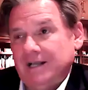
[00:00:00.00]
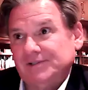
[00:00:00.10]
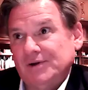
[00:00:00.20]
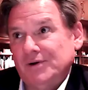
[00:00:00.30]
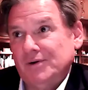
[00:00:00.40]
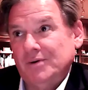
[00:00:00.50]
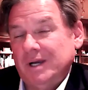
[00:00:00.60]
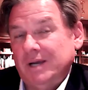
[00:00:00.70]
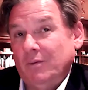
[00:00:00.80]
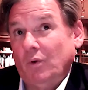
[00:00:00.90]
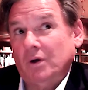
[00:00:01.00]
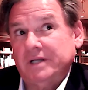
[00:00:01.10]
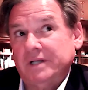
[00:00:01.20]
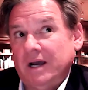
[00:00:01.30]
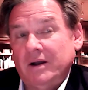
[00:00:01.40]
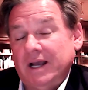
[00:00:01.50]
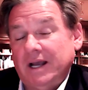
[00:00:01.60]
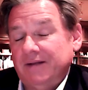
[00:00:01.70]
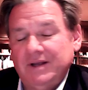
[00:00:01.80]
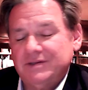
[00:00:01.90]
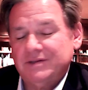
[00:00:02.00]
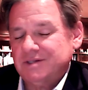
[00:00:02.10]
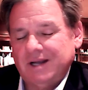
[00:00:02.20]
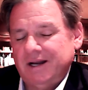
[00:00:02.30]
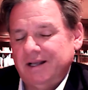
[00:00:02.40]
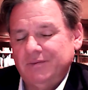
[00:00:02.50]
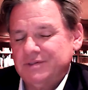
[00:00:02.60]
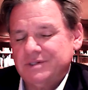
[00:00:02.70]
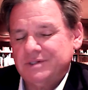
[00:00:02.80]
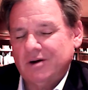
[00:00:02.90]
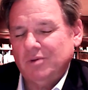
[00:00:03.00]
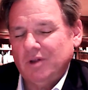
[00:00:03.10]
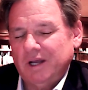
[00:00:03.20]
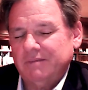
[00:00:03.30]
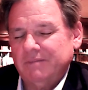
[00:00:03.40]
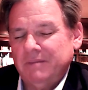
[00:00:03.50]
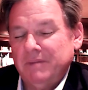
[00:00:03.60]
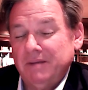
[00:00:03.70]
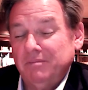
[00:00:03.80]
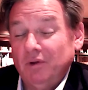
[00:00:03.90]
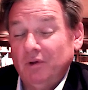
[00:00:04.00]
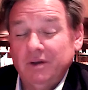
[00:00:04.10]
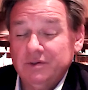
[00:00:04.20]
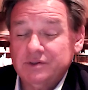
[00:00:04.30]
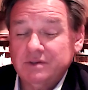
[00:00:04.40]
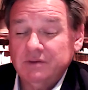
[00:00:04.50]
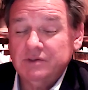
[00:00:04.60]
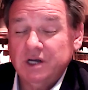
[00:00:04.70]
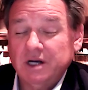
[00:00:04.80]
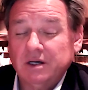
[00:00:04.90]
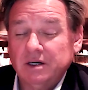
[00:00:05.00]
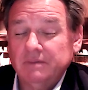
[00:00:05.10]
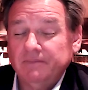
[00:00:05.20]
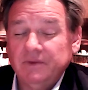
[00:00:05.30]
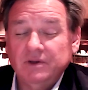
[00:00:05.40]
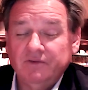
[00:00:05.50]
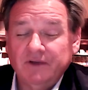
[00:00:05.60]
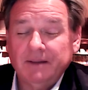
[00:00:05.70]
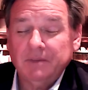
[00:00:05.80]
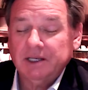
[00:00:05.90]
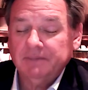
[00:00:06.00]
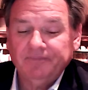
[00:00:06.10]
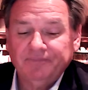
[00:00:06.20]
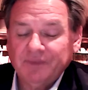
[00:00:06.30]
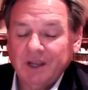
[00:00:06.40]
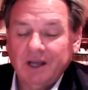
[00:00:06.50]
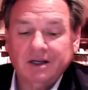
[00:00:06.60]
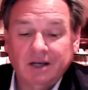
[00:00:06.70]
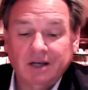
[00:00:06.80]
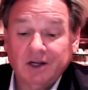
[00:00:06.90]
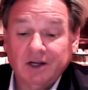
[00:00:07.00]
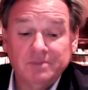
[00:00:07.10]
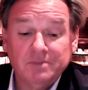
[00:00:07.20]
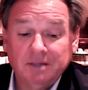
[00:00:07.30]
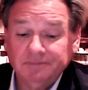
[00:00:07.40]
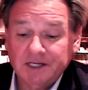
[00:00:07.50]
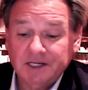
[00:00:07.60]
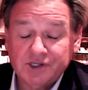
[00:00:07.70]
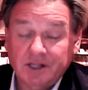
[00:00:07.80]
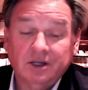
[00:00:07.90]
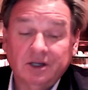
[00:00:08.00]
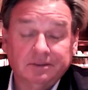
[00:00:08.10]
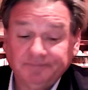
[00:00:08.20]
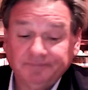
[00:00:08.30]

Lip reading: so it worked out. It was terrible. And my employee he was younger, new family. I called him up and I said, look,